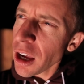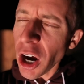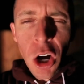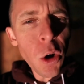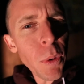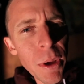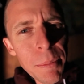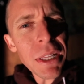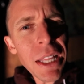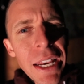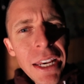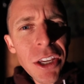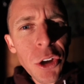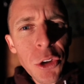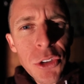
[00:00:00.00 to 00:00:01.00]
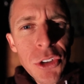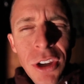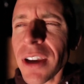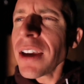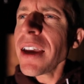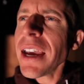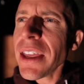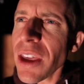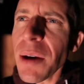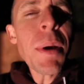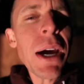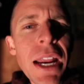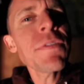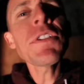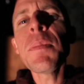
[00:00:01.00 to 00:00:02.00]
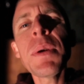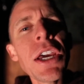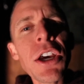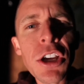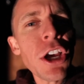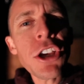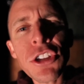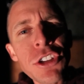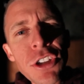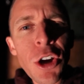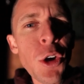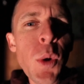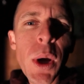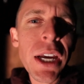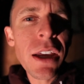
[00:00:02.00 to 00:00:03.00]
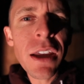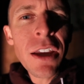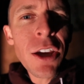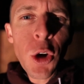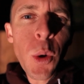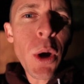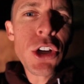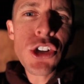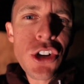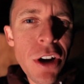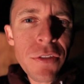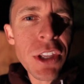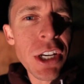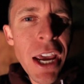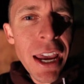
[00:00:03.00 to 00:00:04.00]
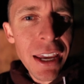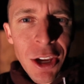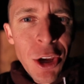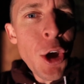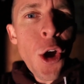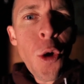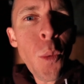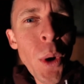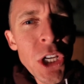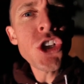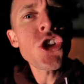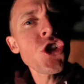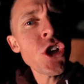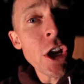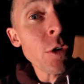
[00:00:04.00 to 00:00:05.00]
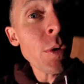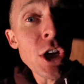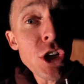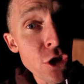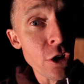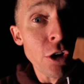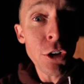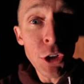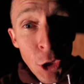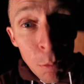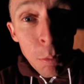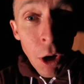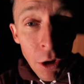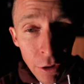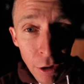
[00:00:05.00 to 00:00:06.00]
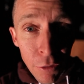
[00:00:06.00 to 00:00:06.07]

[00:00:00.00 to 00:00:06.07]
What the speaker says: are we millennials? And that might have to be a quick question of the day. Which generation are you part